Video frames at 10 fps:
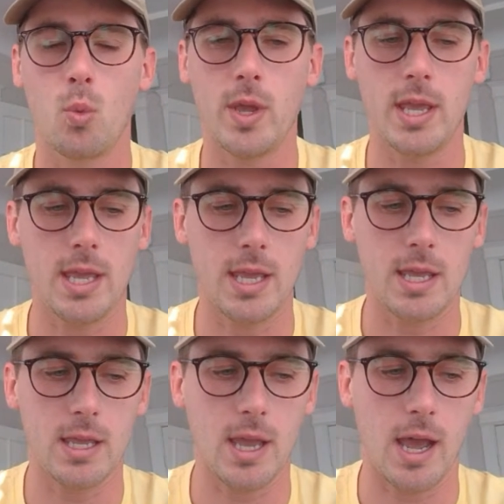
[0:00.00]

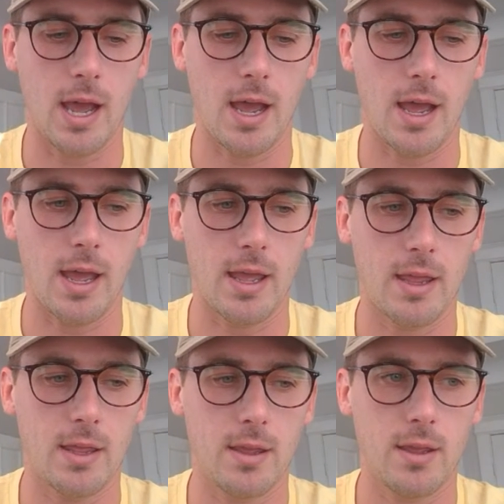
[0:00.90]
we
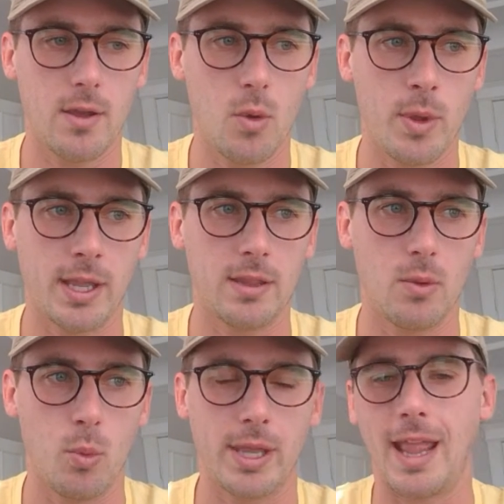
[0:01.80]

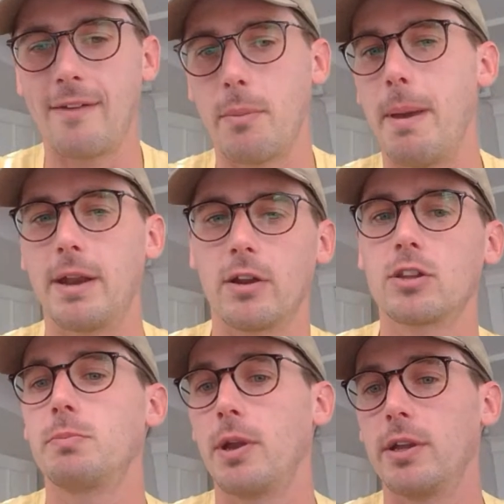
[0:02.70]
we can have a
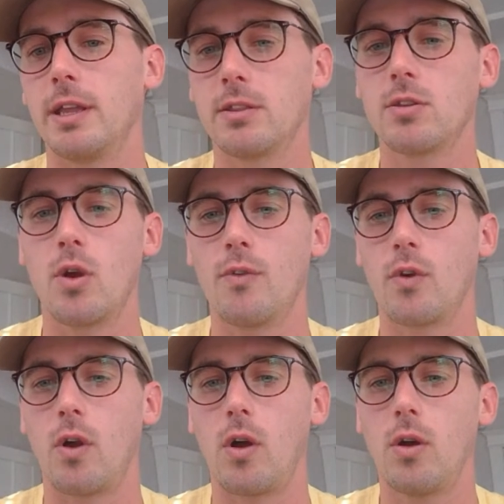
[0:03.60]
better experience
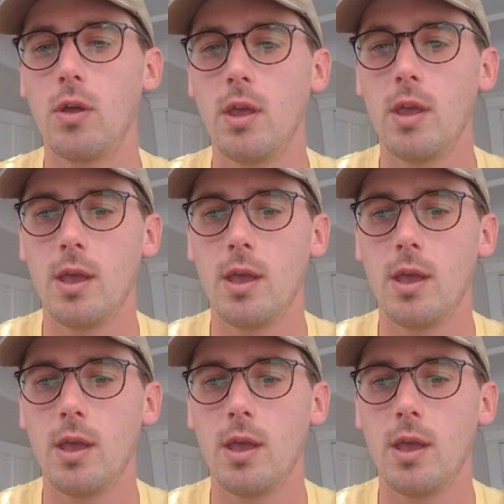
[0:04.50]
overall.